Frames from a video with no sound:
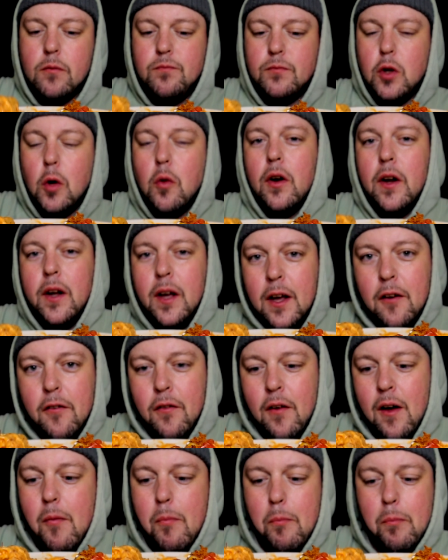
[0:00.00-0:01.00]
Don't
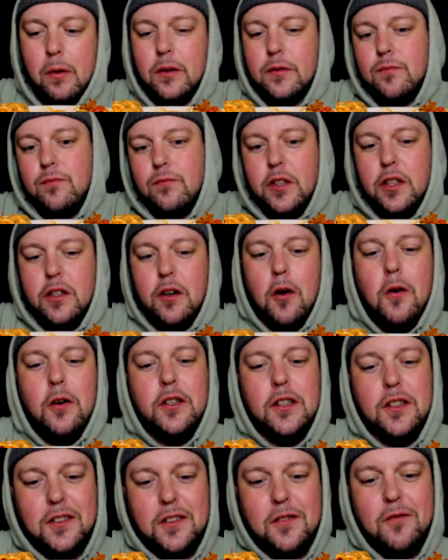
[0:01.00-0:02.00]
give up, but, you know,
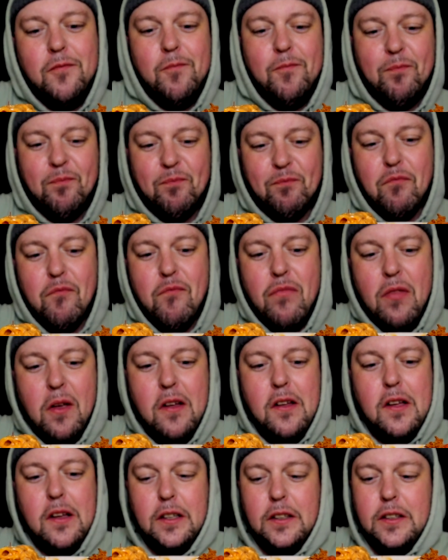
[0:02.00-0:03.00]
just
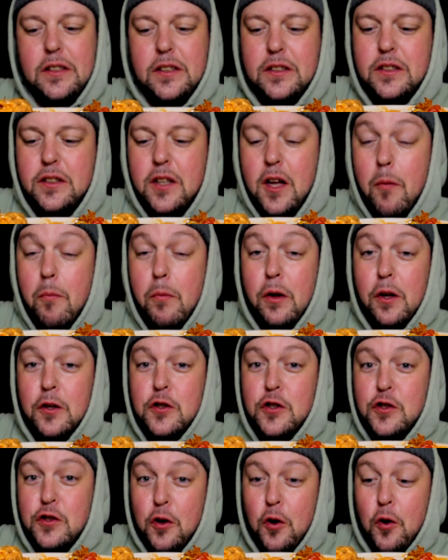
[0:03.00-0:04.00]
stop being
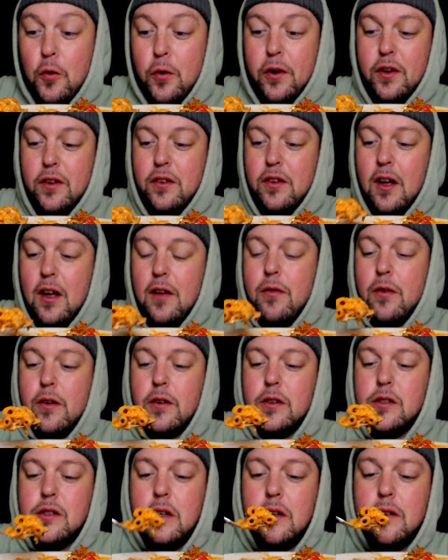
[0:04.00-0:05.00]
so tough on
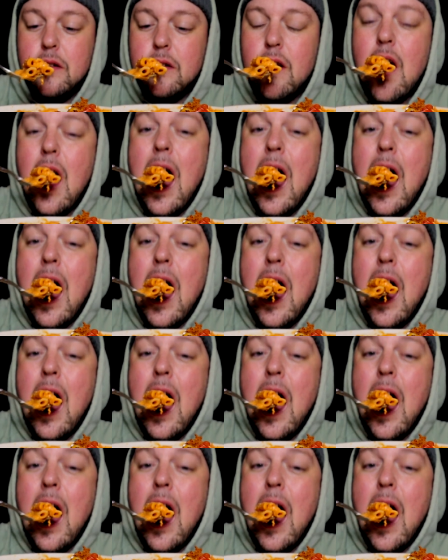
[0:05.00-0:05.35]
yourself.